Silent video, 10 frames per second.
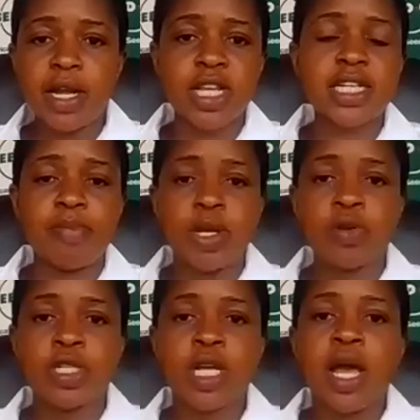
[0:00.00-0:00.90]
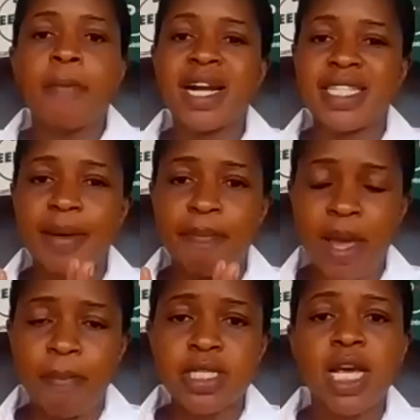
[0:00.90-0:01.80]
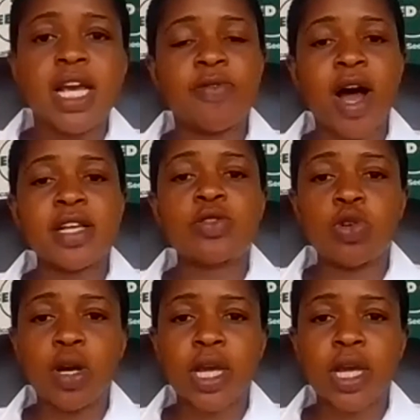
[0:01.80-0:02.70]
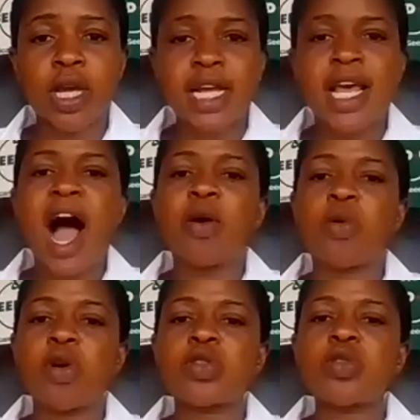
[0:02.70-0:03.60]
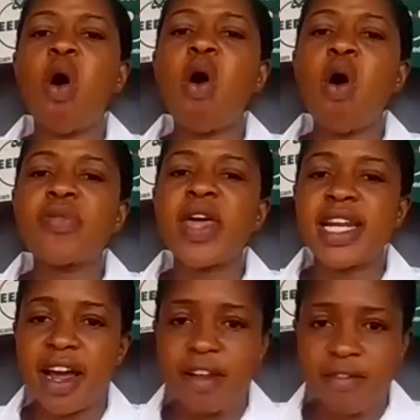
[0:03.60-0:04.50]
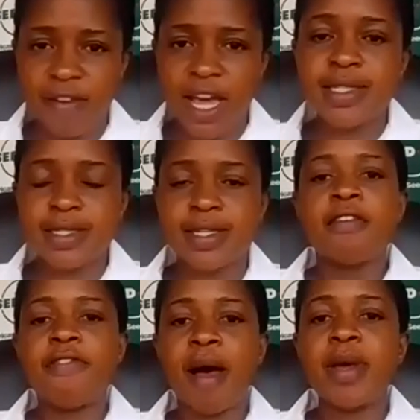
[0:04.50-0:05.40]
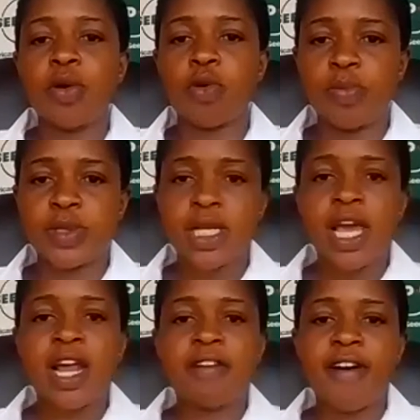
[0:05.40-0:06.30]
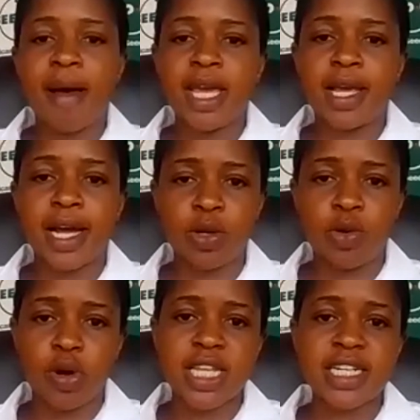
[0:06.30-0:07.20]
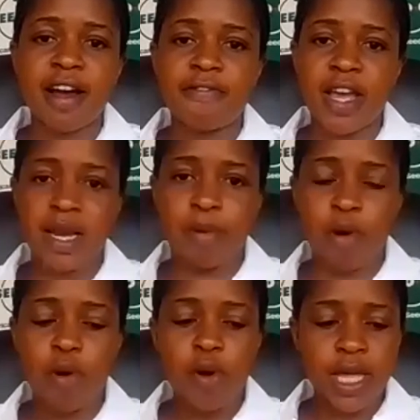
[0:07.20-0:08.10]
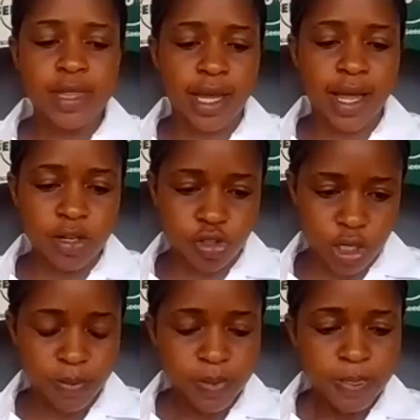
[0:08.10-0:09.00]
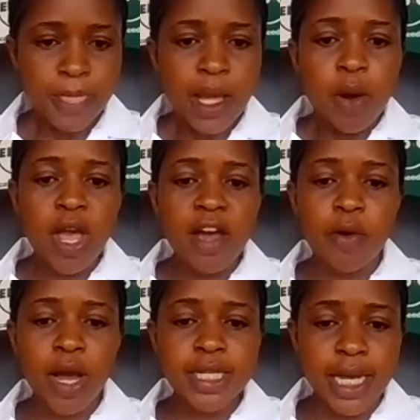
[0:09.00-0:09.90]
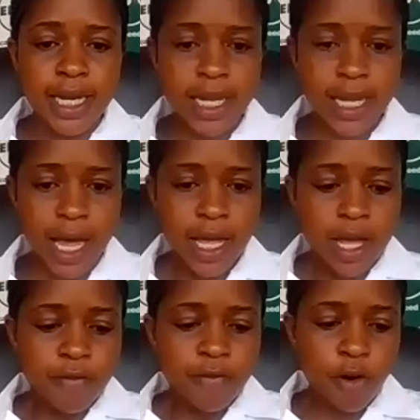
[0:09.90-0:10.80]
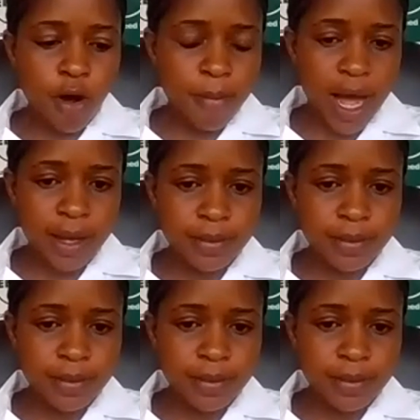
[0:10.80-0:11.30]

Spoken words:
channels that can be used. But the purpose is for us to showcase across all the diverse farming groups and farming categories that are available in the country. We have a question here from